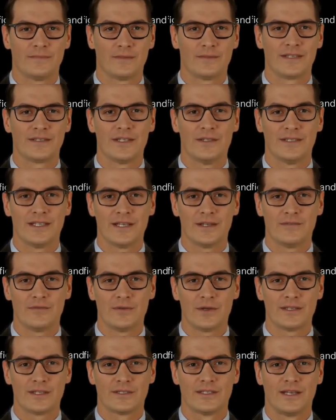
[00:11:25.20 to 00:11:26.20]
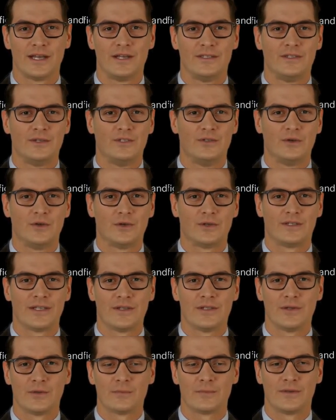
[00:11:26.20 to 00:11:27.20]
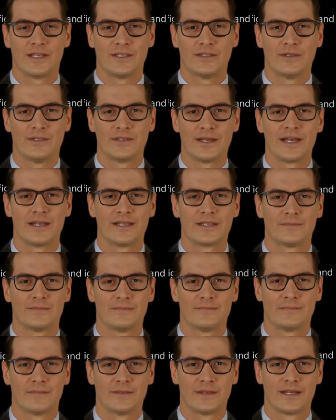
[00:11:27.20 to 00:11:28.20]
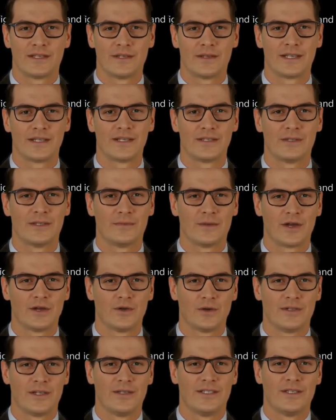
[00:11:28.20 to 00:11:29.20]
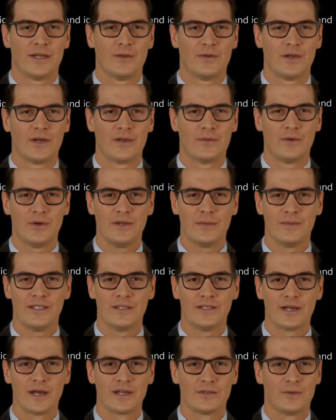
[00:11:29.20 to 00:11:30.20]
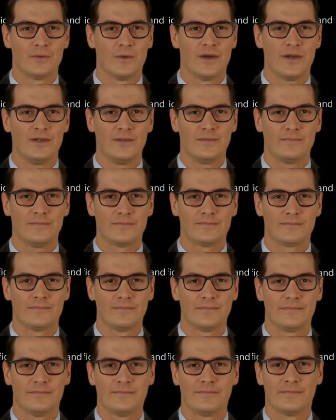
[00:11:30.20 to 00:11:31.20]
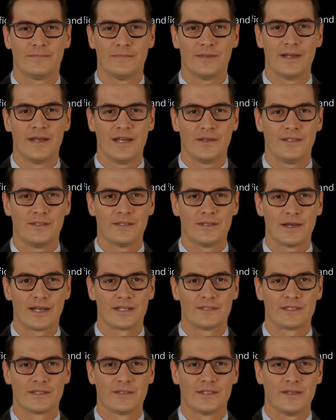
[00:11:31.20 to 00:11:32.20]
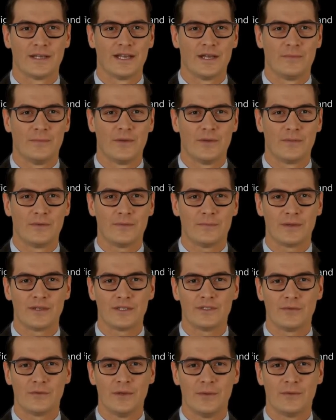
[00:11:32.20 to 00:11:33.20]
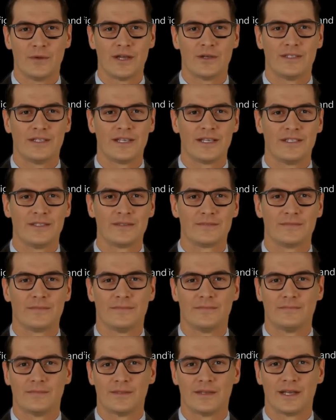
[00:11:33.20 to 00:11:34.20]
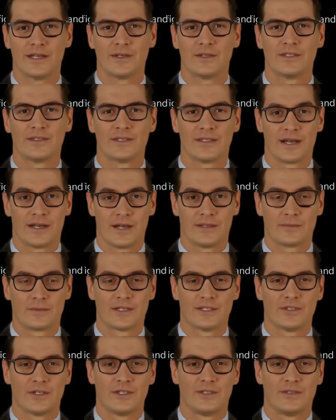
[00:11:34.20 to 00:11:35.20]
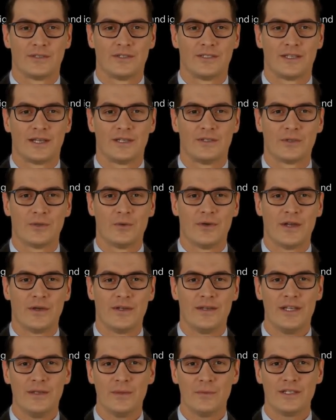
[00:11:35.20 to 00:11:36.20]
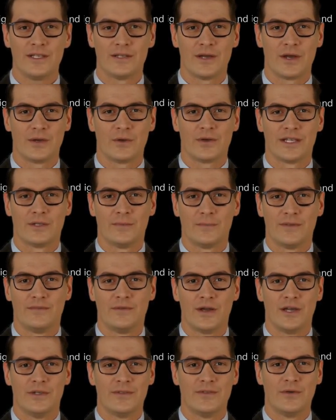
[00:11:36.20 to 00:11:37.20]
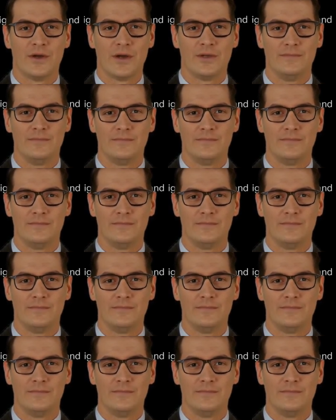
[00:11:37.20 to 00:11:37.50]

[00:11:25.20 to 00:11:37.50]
Its influence has endured until present day, even inspiring similar movements elsewhere. It stands as an emblem of peaceful protest, and a sign that justice and equality must always be fought for.